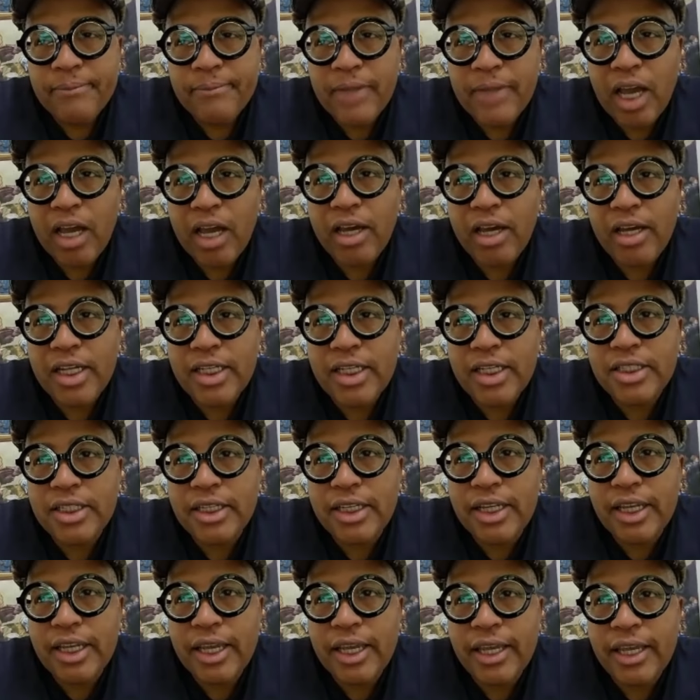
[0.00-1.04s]
I honestly
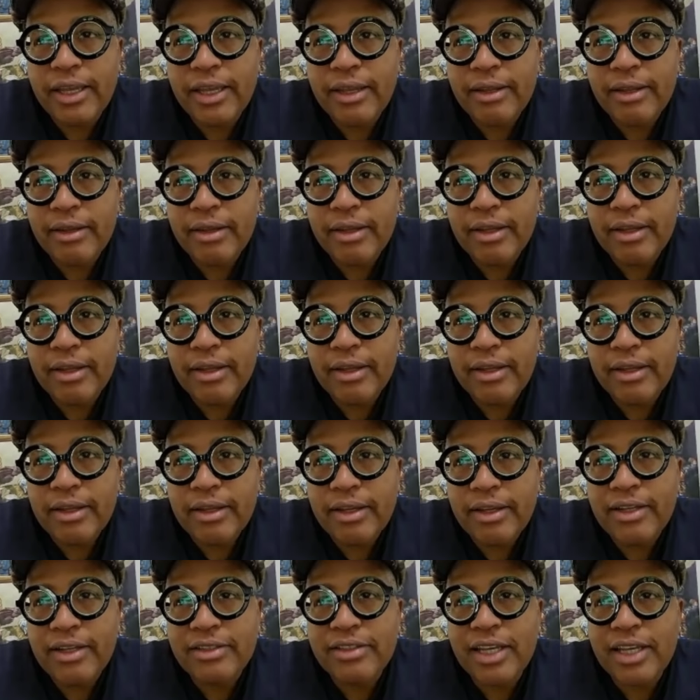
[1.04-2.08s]
can't,
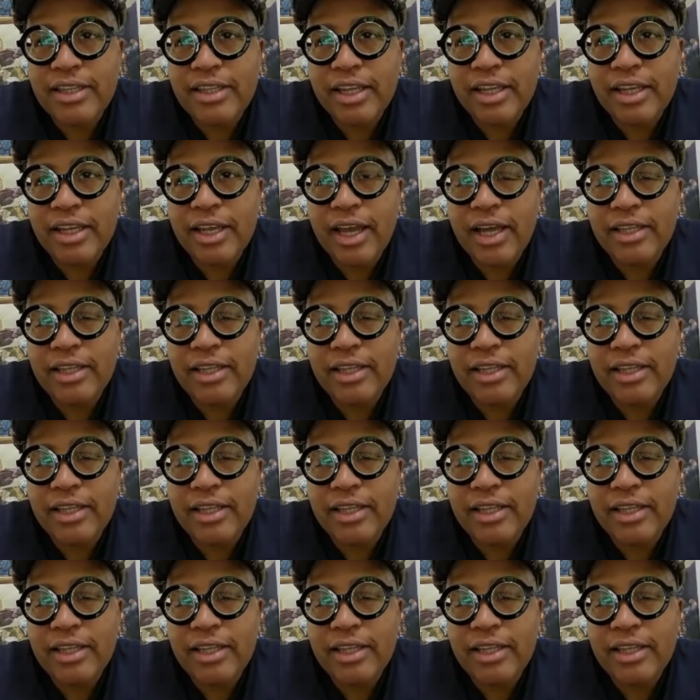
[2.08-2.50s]
because I think